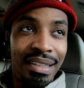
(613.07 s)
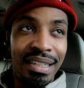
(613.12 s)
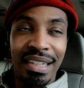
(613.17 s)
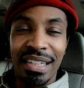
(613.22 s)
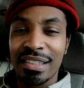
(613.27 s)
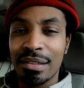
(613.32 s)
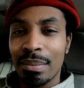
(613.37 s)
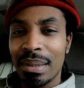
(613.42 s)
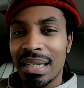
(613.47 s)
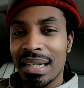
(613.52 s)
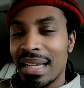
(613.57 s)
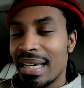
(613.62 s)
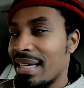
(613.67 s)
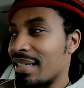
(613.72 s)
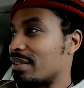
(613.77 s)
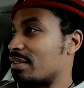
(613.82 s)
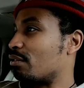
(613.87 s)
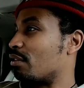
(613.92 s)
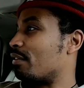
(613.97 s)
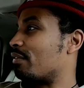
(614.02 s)
I think this will be the
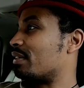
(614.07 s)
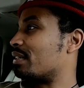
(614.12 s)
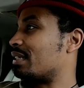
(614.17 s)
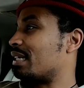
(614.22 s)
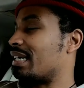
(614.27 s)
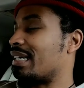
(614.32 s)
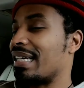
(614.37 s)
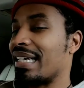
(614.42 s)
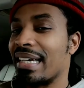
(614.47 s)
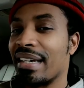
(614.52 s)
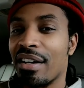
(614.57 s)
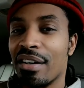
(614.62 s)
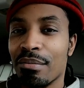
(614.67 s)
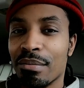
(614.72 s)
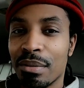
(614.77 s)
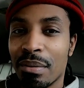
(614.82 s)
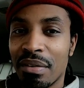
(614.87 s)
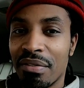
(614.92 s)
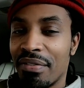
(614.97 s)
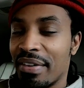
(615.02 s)
last store for today I need to get
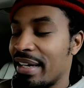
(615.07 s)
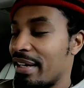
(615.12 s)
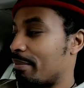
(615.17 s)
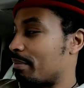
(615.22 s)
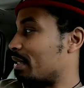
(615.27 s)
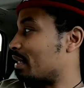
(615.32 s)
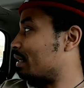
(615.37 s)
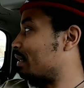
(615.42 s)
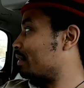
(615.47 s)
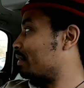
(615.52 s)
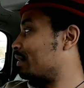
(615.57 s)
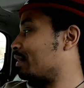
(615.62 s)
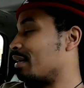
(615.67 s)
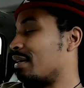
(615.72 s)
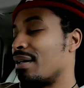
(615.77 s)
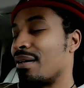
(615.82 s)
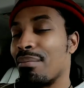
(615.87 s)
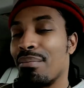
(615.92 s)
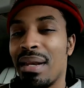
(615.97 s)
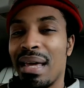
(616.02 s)
home to my family
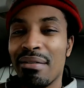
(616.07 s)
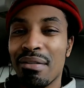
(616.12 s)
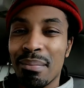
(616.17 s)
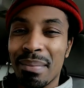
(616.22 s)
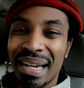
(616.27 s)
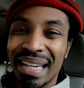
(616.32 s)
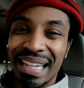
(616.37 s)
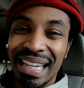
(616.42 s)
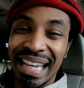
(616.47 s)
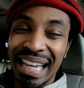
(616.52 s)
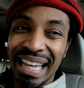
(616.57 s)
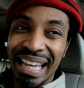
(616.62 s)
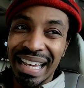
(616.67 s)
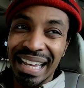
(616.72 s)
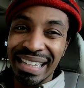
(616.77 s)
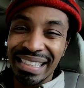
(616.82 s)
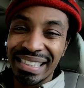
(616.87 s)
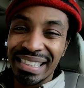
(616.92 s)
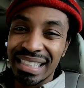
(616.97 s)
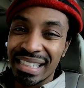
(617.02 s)
play with my
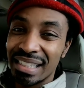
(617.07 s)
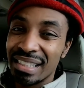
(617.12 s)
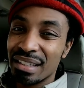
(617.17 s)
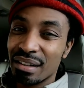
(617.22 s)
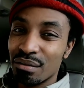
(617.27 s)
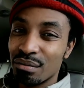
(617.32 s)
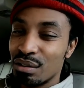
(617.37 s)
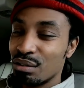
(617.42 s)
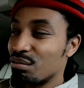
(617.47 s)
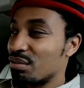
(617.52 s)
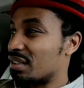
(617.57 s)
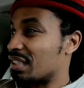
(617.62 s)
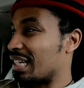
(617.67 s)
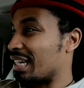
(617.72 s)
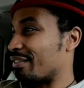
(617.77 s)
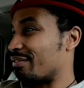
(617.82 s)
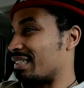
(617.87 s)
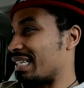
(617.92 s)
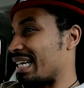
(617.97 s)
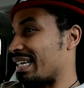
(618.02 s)
kids you know do
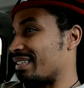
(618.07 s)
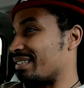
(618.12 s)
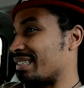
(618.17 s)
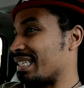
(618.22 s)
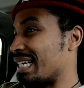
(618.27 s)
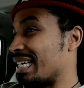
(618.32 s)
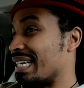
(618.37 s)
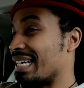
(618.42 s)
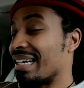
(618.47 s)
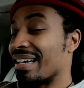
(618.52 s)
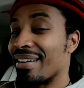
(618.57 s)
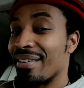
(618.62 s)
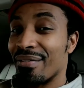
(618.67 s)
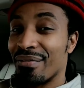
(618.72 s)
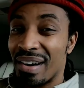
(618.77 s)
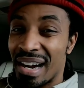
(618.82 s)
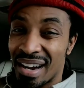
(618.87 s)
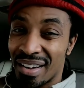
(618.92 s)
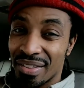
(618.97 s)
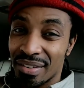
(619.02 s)
stuff that
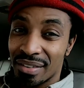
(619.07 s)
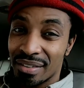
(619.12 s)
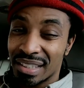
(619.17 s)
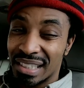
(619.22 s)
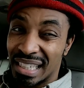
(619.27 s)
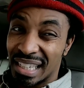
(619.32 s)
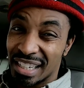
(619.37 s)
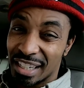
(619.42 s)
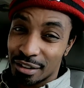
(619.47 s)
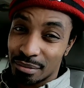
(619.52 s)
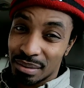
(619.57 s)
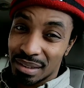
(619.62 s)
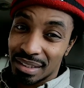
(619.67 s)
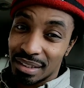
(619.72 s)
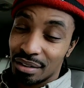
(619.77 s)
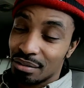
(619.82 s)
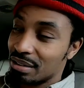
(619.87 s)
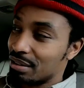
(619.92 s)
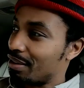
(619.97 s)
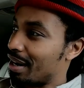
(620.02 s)
fathers and
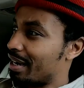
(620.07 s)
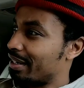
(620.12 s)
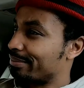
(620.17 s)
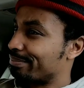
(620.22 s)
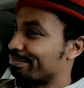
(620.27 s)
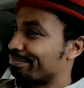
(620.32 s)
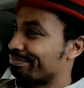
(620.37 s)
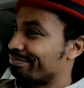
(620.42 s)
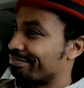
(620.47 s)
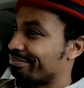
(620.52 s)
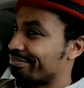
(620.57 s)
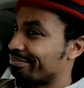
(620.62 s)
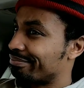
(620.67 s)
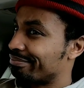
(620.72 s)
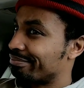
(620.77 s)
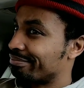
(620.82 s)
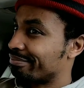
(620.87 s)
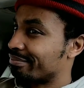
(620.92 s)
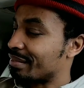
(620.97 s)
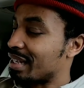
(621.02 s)
husbands do right
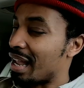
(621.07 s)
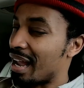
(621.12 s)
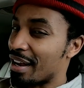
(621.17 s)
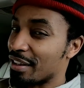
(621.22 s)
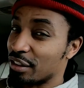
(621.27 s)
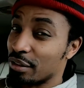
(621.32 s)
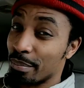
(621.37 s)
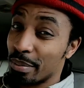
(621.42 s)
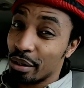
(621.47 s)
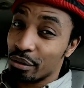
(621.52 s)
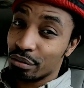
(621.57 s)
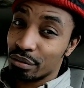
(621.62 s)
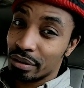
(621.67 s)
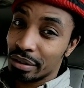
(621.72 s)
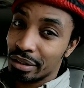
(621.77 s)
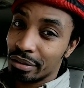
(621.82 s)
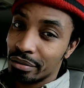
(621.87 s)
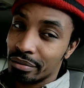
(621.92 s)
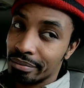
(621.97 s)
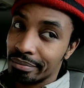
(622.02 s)
are supposed
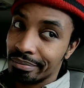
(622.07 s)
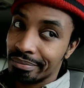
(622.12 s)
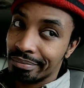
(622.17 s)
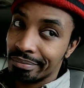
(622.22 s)
to do